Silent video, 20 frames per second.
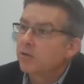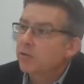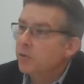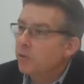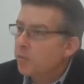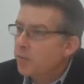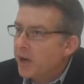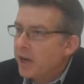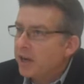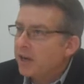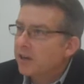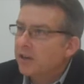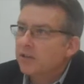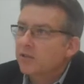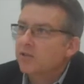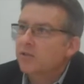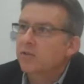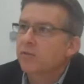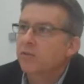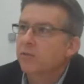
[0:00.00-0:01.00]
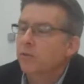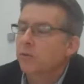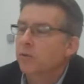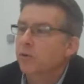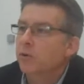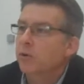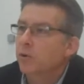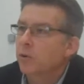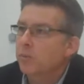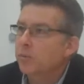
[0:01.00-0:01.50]
for banks,
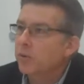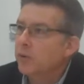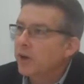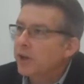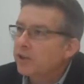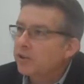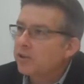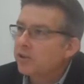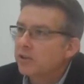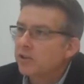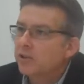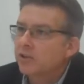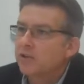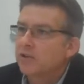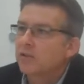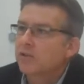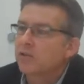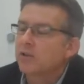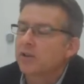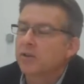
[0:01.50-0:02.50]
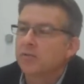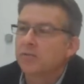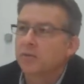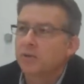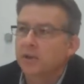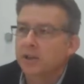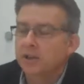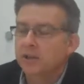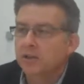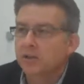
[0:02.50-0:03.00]
for corporations, and
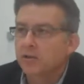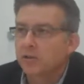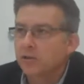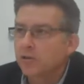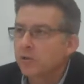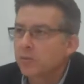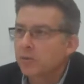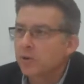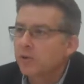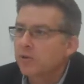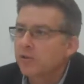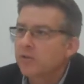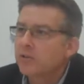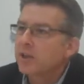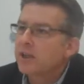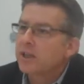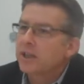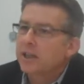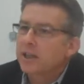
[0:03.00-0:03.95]
for end consumers.